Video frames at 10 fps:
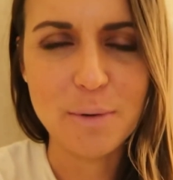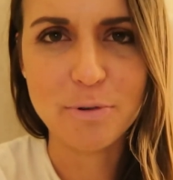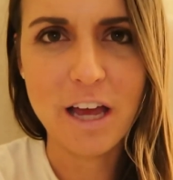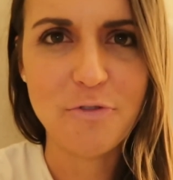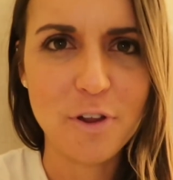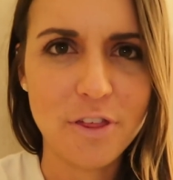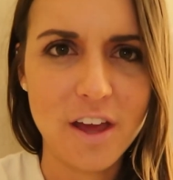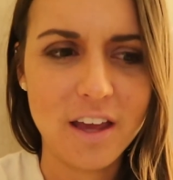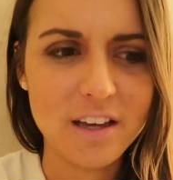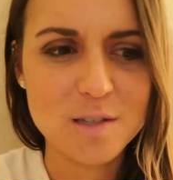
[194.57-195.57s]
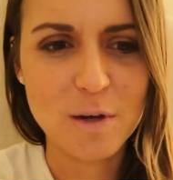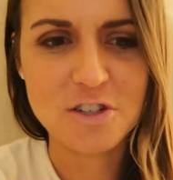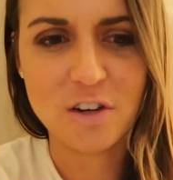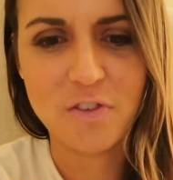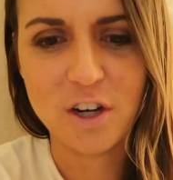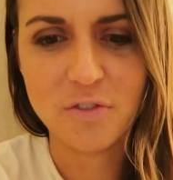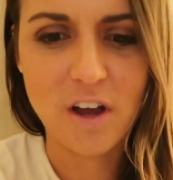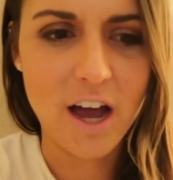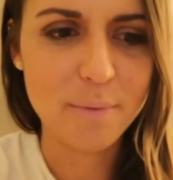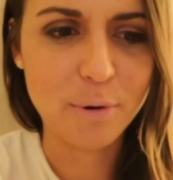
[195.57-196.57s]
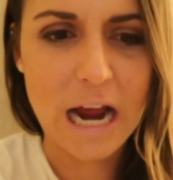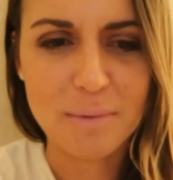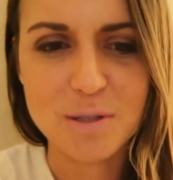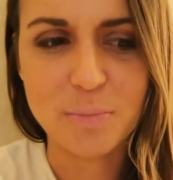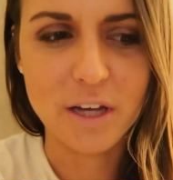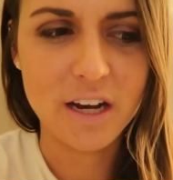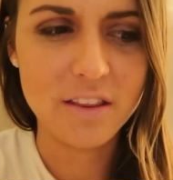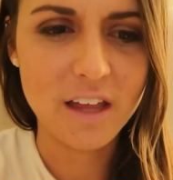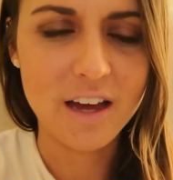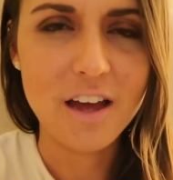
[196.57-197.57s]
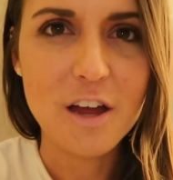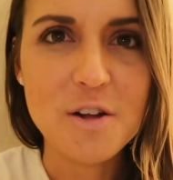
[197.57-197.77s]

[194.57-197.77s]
playful thing, especially if you've got perhaps a planet that